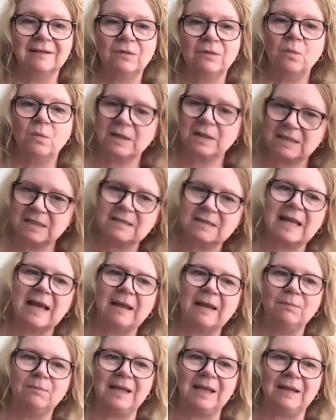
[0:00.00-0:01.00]
what does
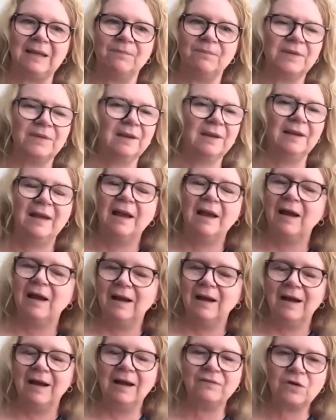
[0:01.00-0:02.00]
that mean?
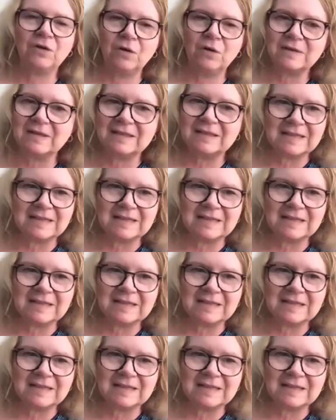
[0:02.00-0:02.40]
Of course,